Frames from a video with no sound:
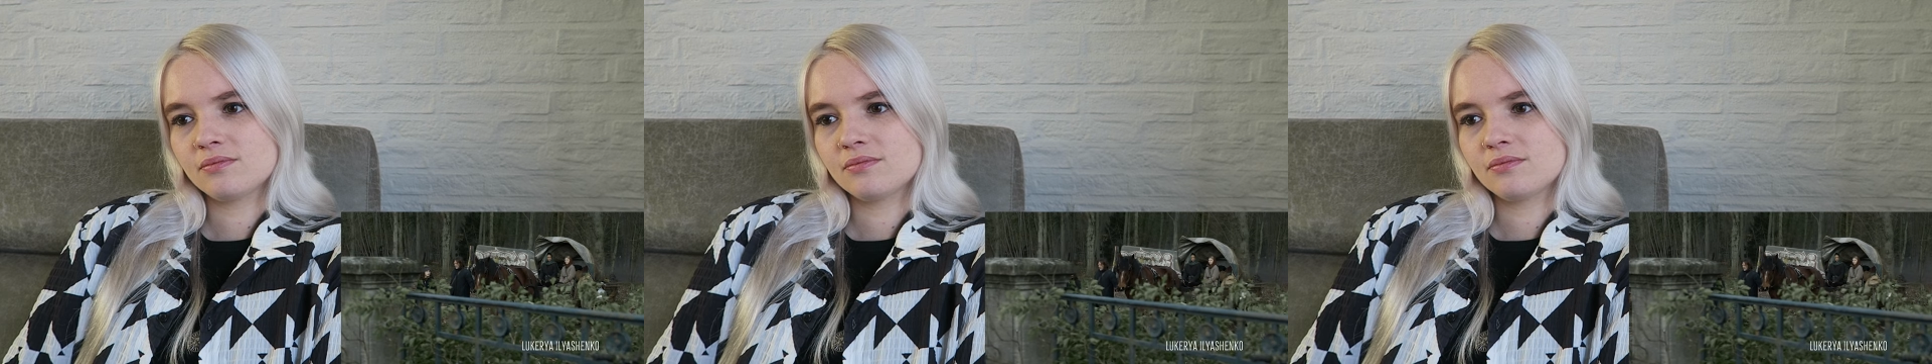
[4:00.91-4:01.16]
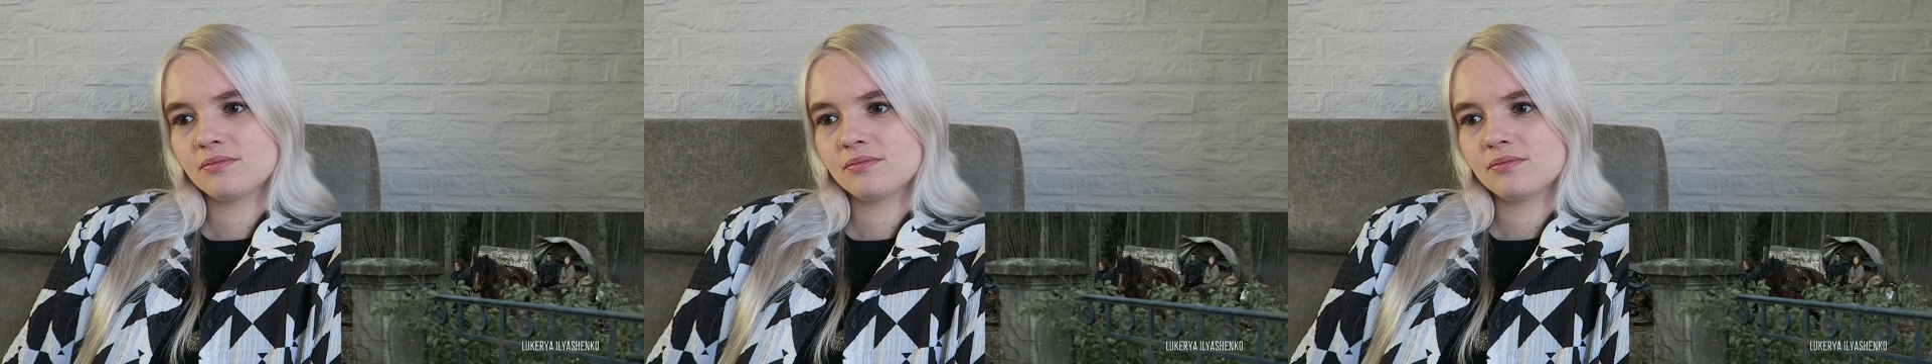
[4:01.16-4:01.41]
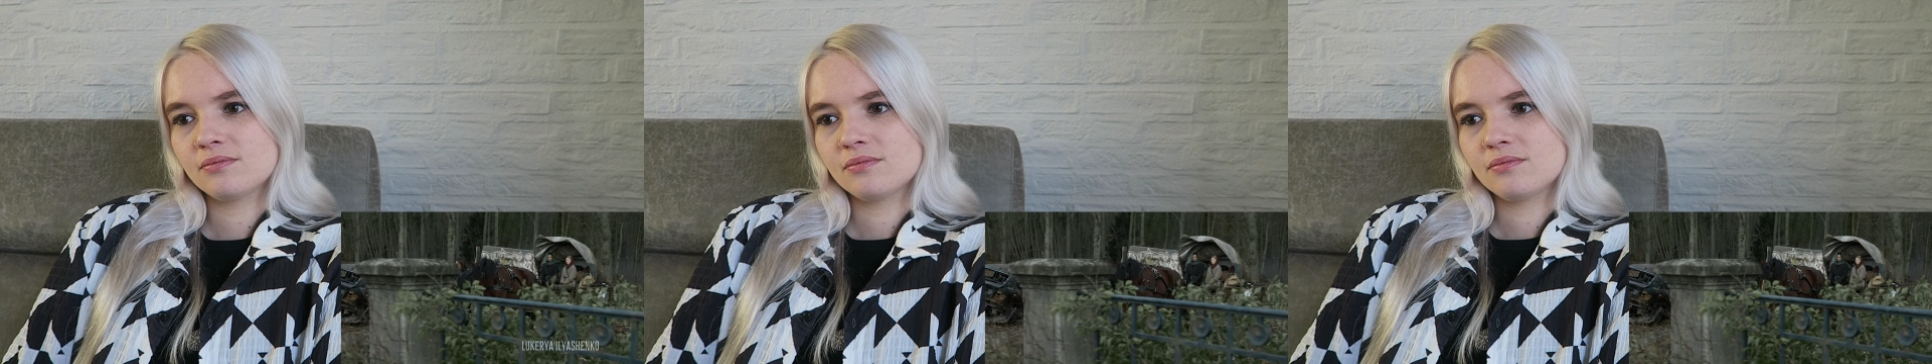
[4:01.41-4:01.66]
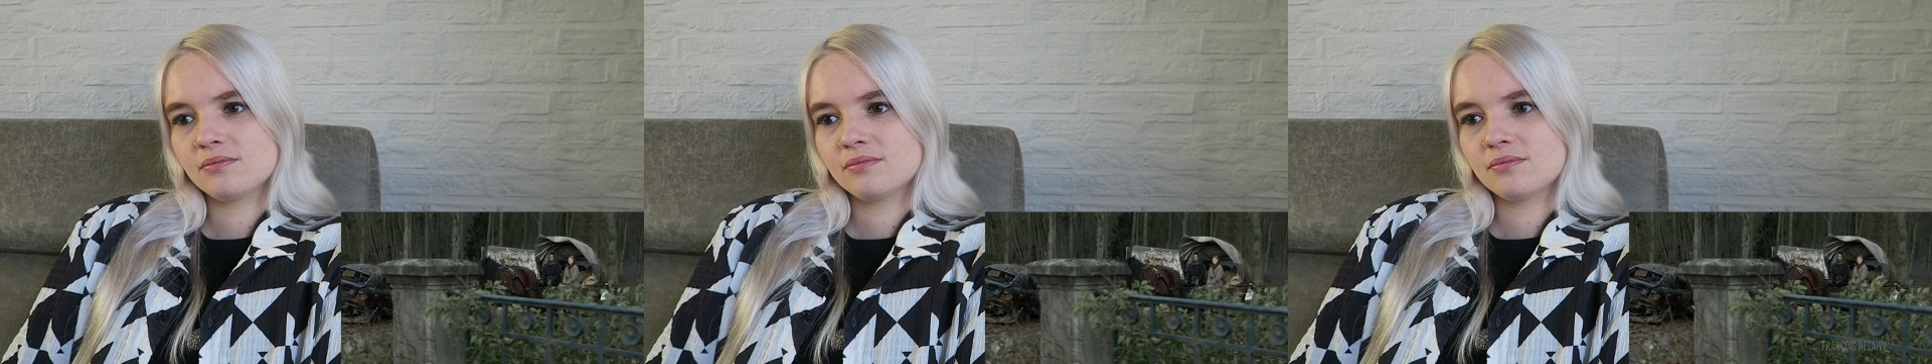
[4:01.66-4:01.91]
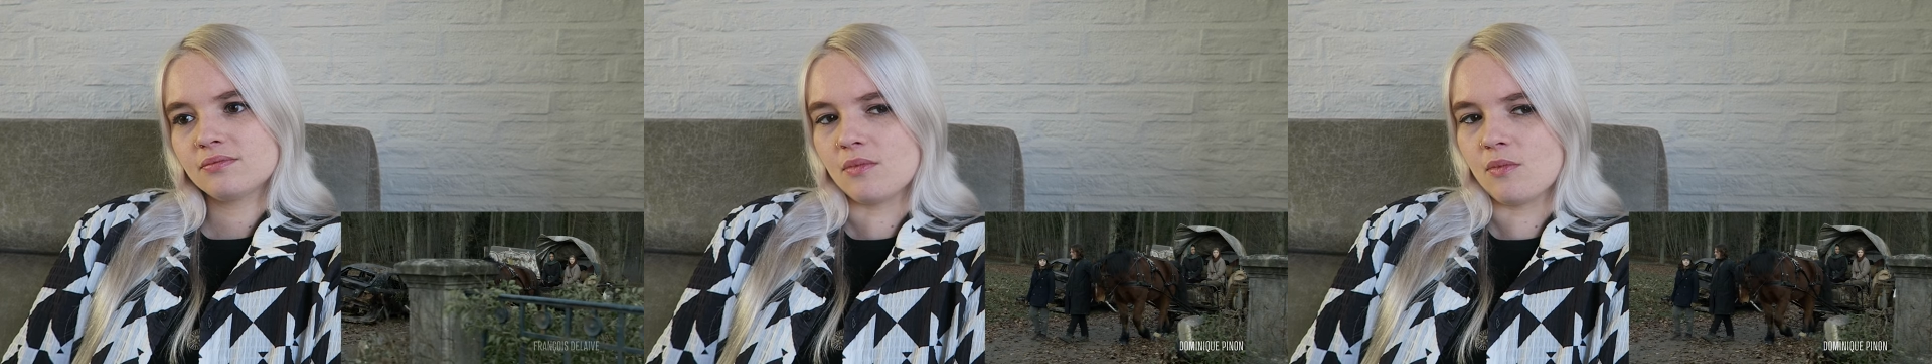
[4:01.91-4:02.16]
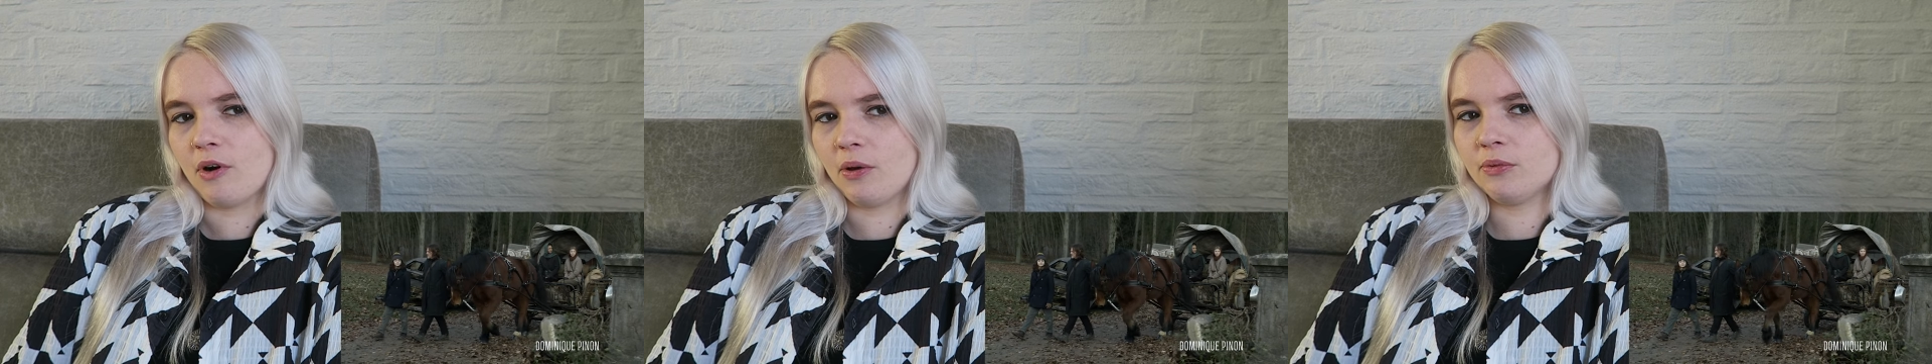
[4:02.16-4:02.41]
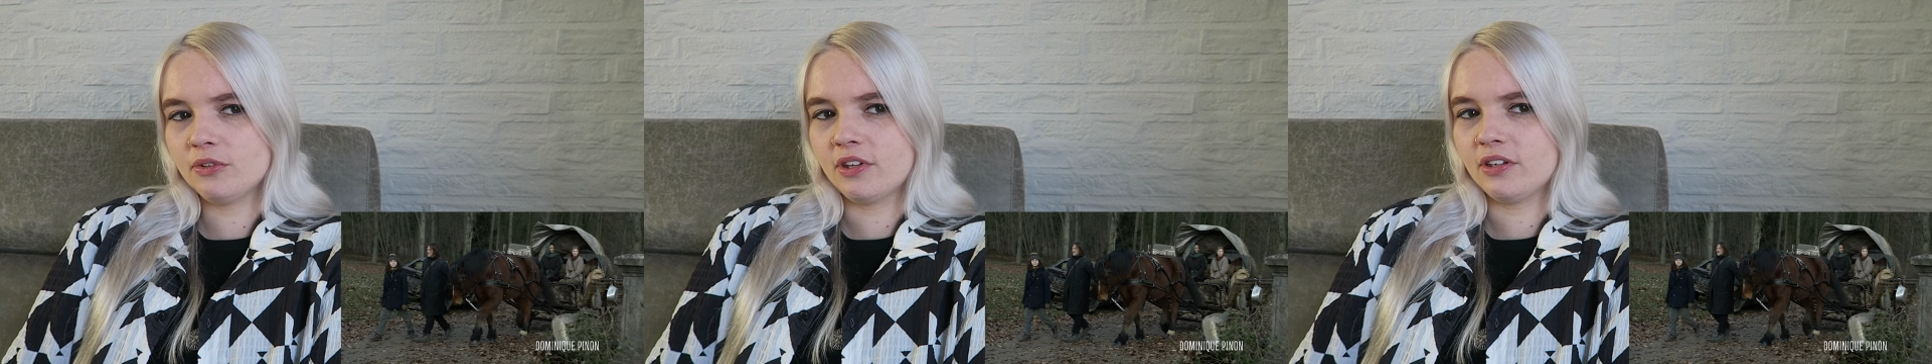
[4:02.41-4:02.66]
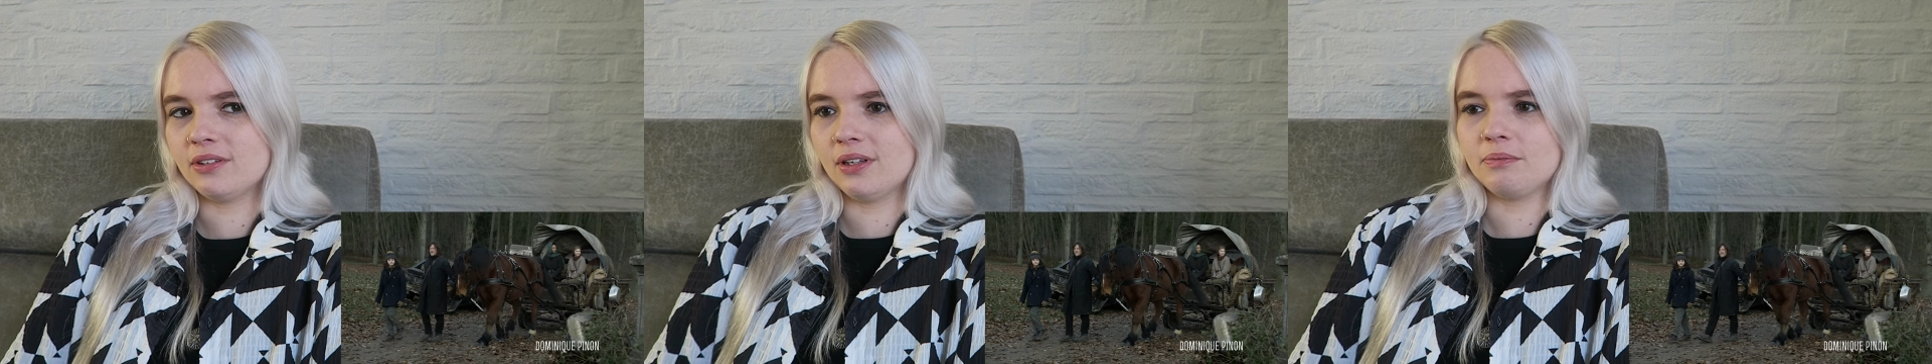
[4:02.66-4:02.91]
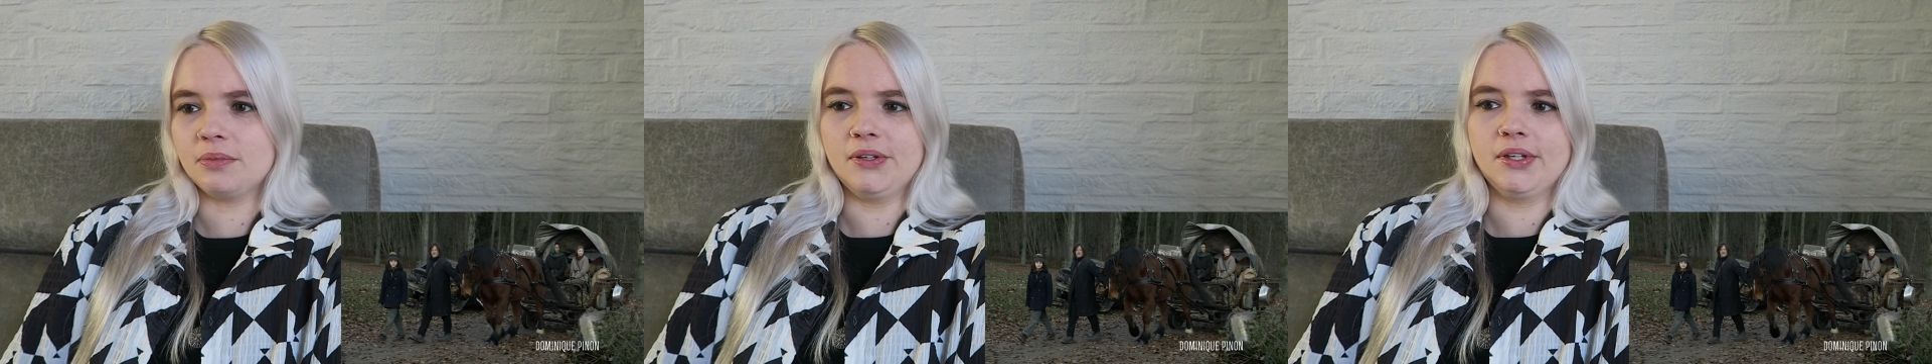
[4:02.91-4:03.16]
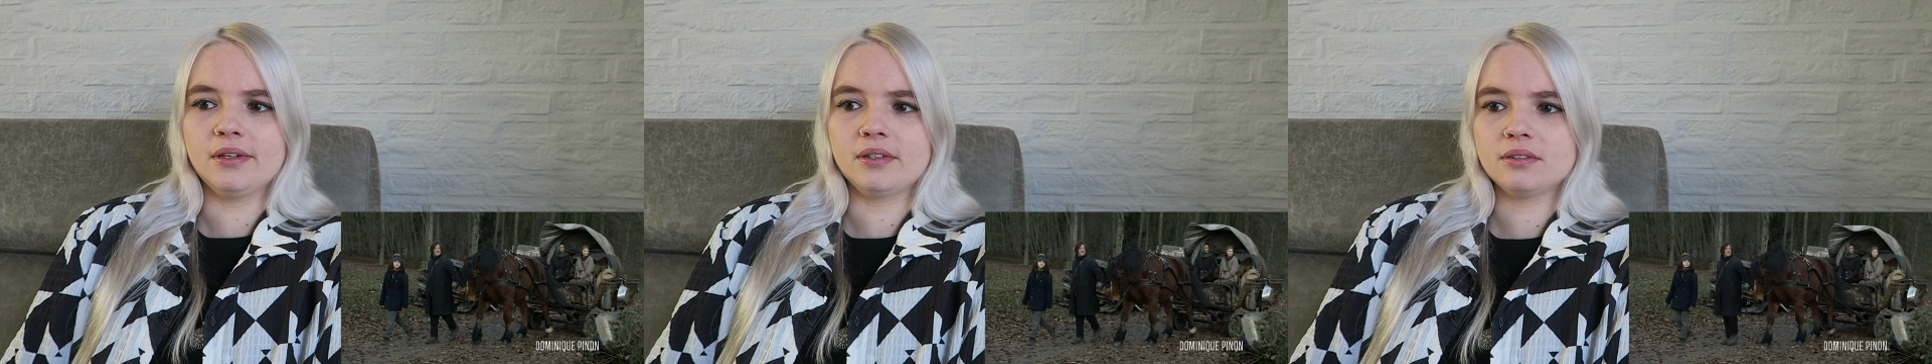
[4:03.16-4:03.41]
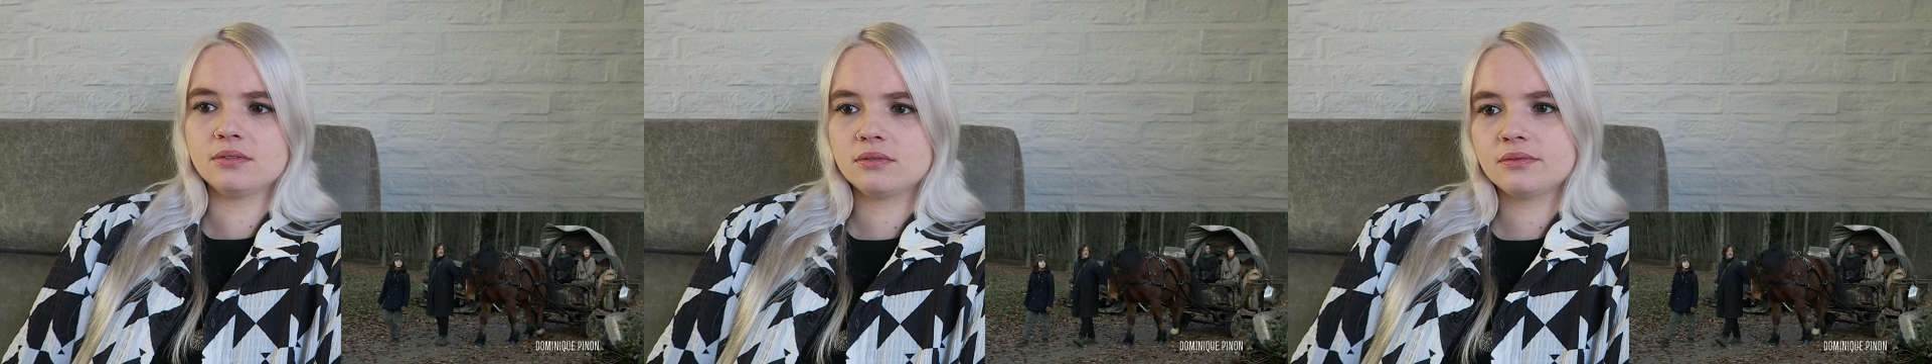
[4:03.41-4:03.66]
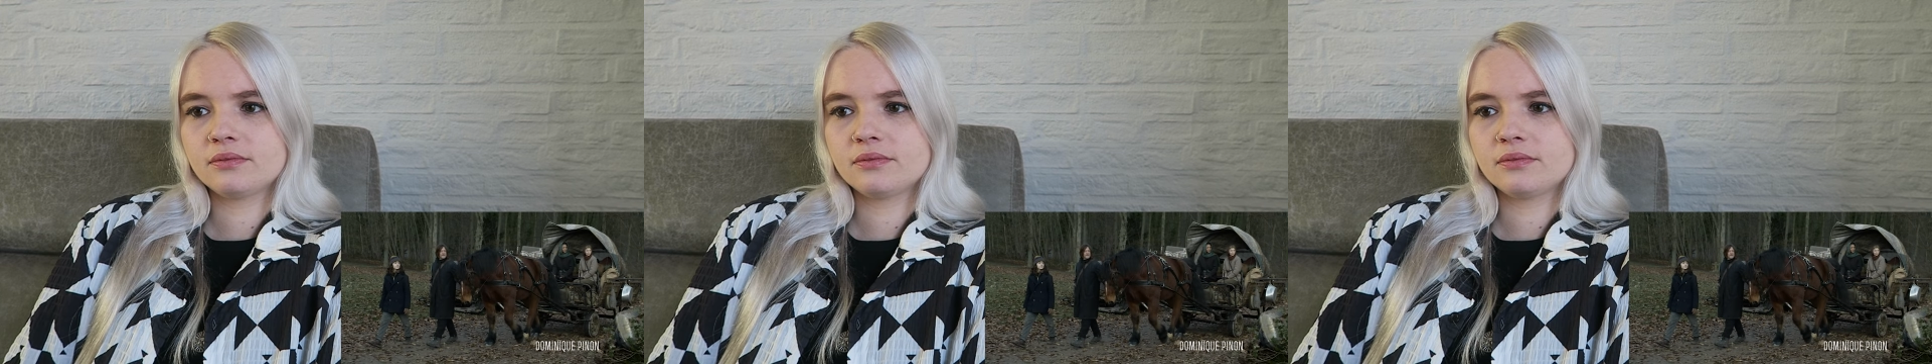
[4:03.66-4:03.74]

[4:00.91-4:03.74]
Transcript: Imagine so. Why would they not be there?